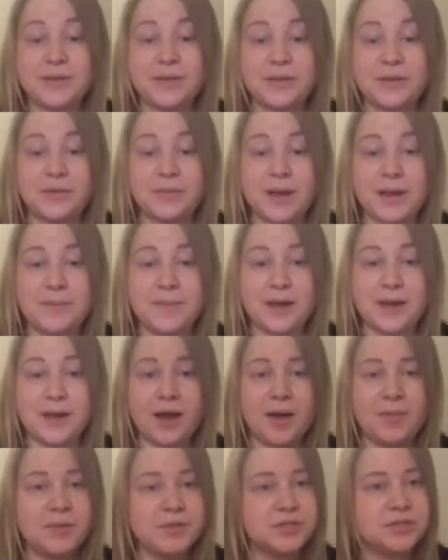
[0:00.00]
that there might be a
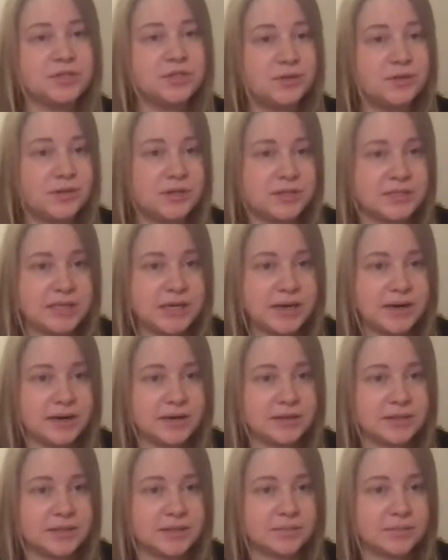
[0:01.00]
couple students
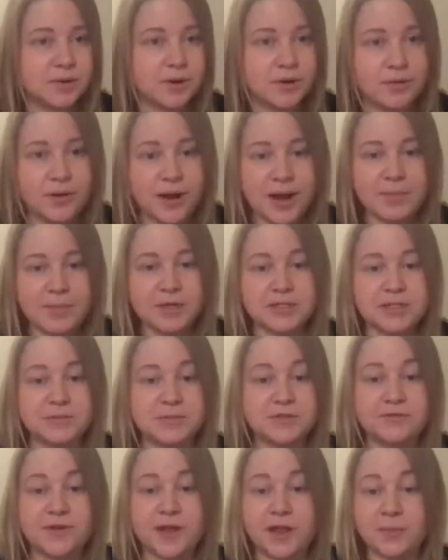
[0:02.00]
here, some programmers, some
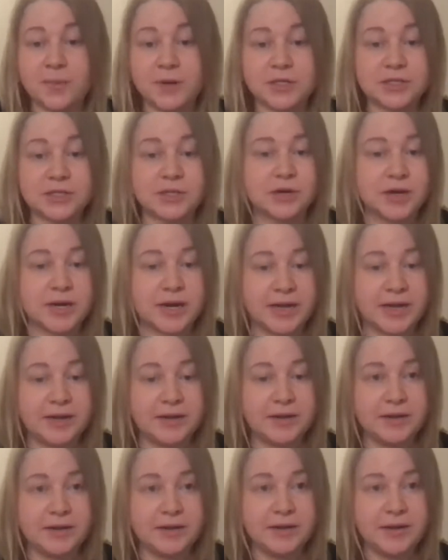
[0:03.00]
developers
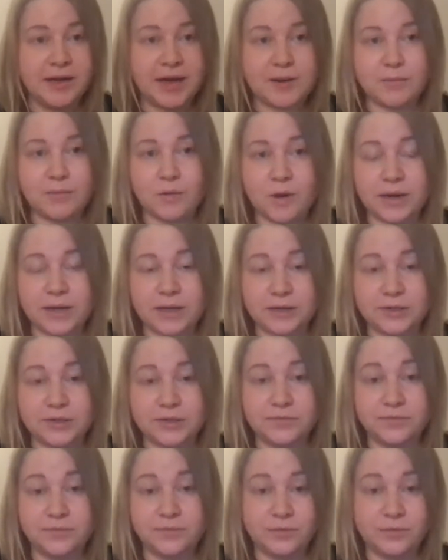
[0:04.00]
learning and
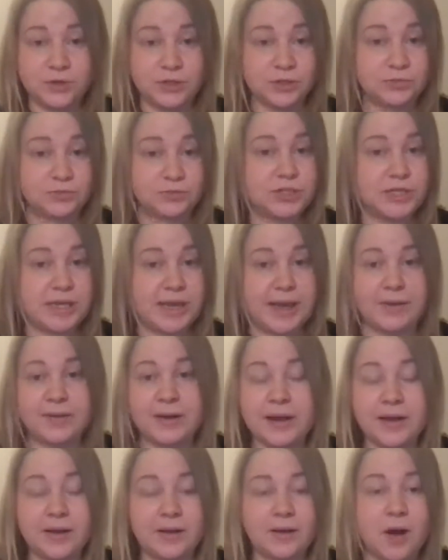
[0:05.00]
wanting to seek out
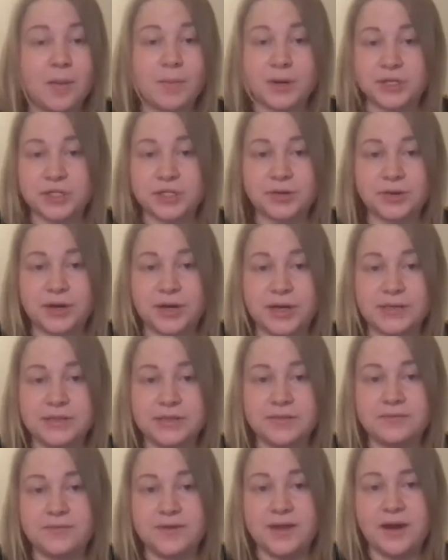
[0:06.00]
opportunities
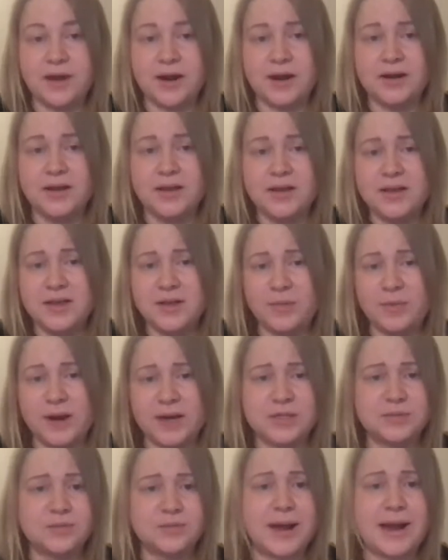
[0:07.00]
in VR. Where
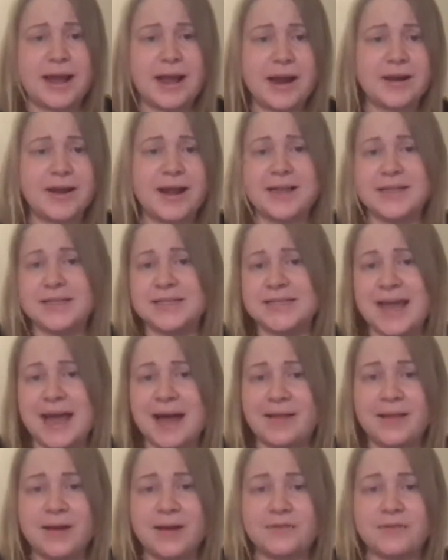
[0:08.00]
does Red Iron get its
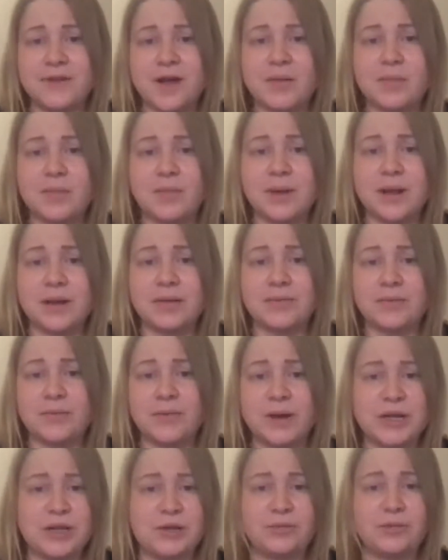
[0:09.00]
talent from, and
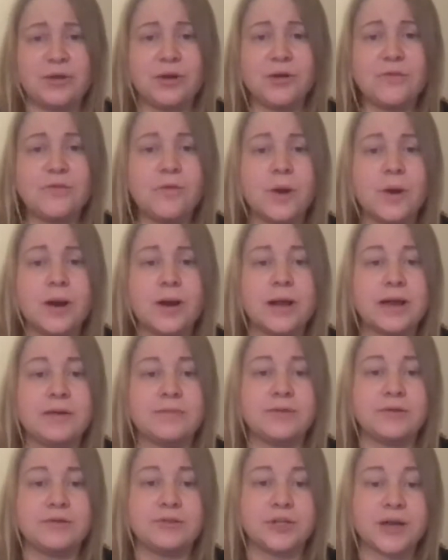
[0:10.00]
where do you look for
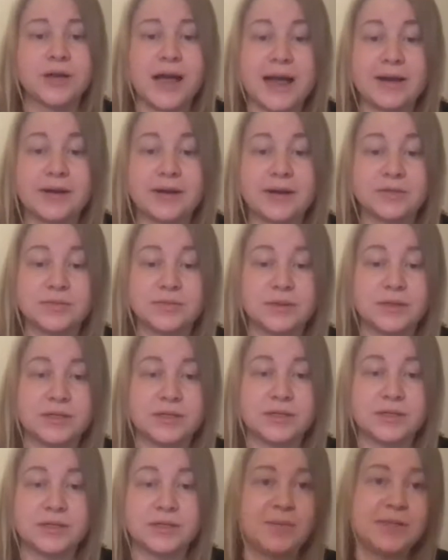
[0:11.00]
in future hires from the
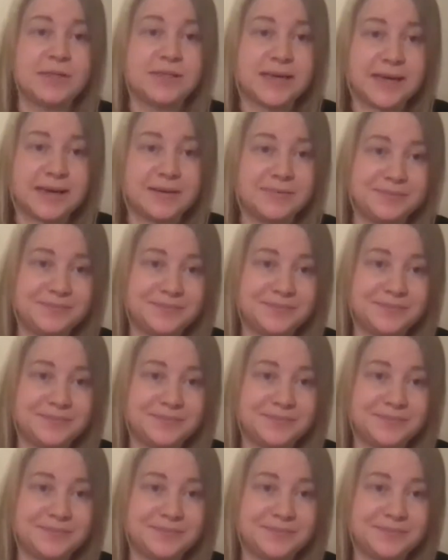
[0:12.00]
development side?